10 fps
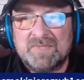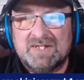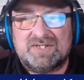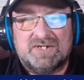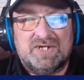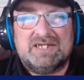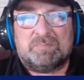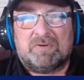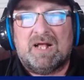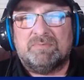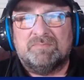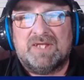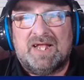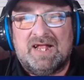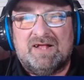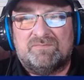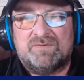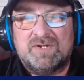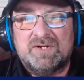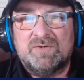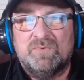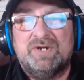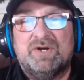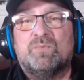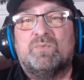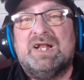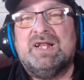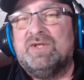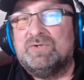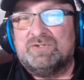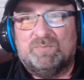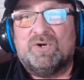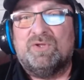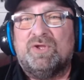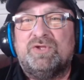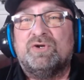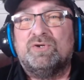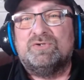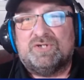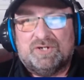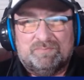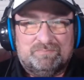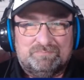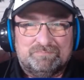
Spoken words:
It's a nice problem to have when you're winning those more than you're losing them.